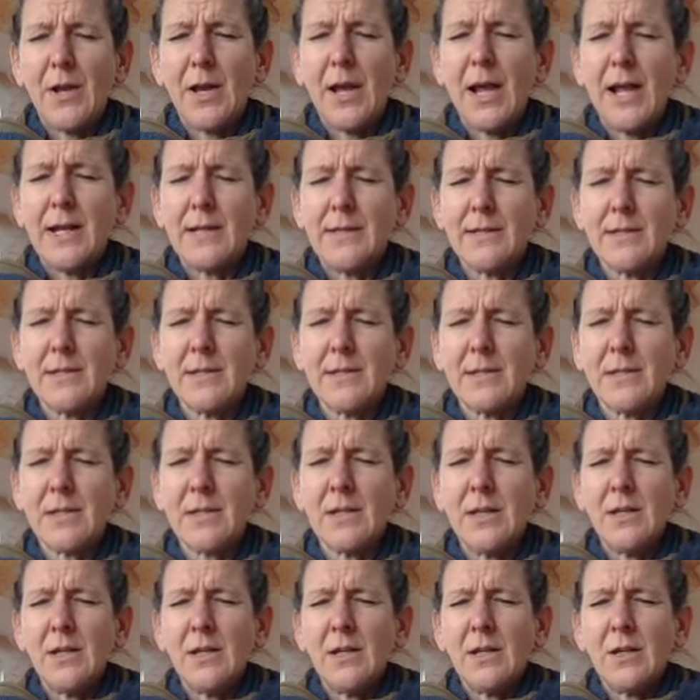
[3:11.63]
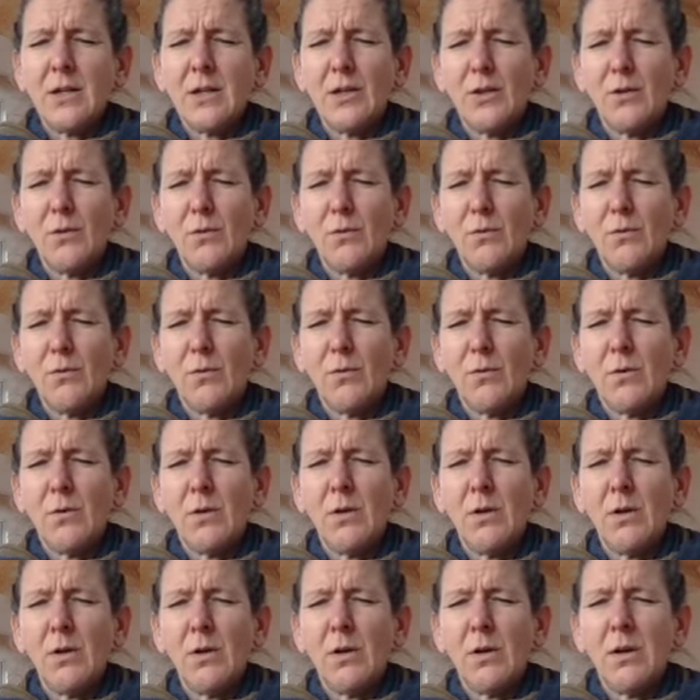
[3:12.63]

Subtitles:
hence your